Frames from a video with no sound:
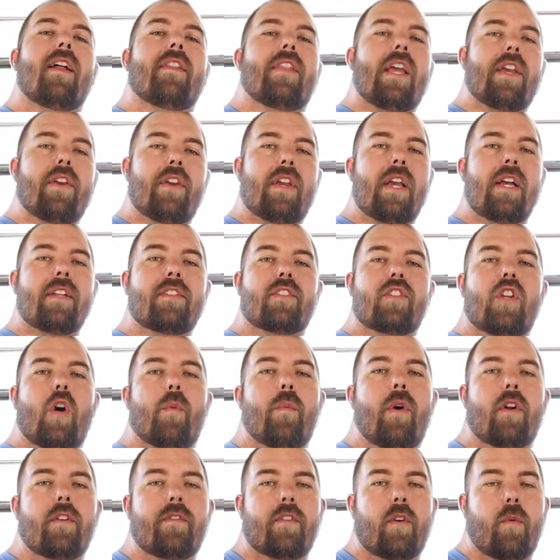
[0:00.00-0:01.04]
Thank you guys so
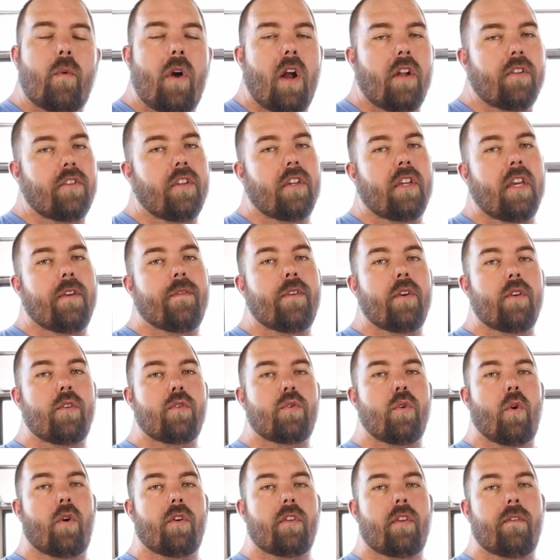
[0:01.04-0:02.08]
much for watching. If you
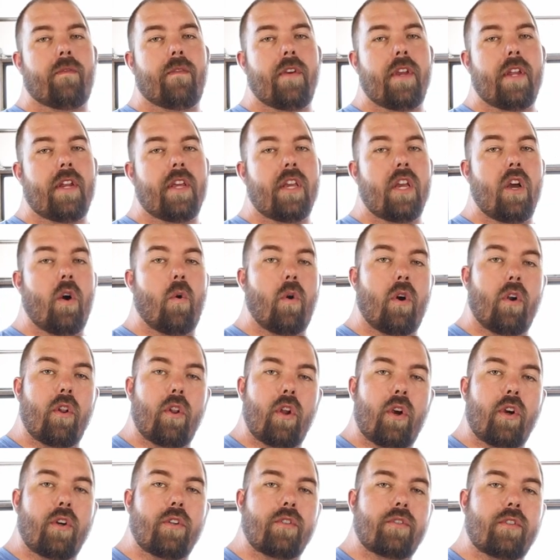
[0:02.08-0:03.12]
enjoyed the video or
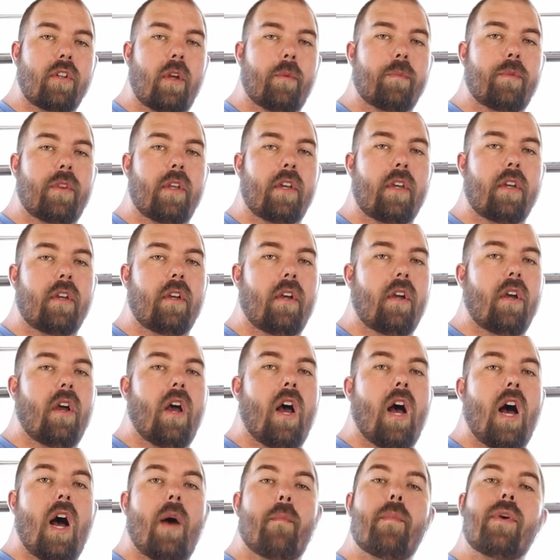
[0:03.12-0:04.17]
learned something,
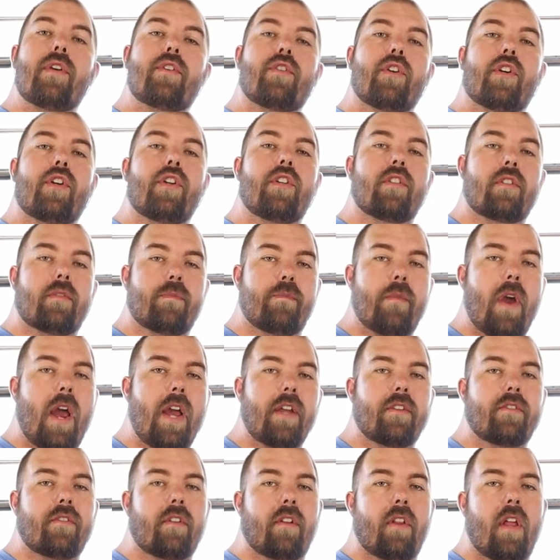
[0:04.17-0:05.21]
be sure you
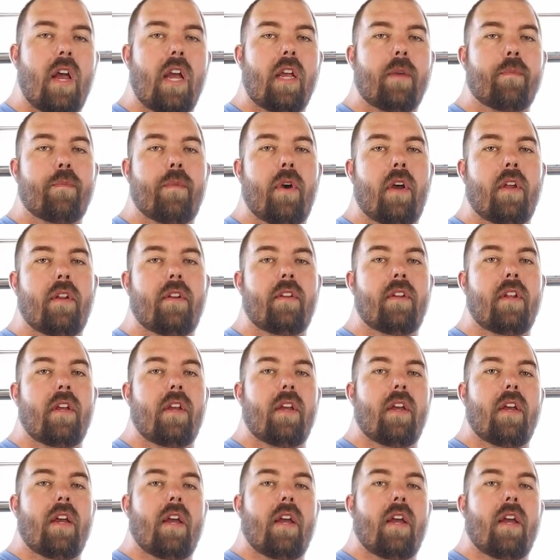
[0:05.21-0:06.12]
smash the like button.